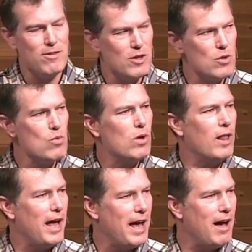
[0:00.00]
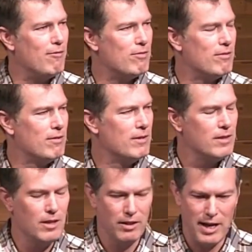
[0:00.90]
You will have
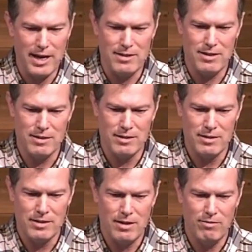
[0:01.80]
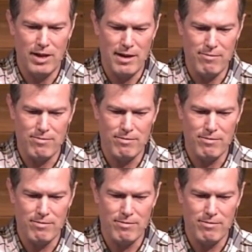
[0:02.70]
the light of life.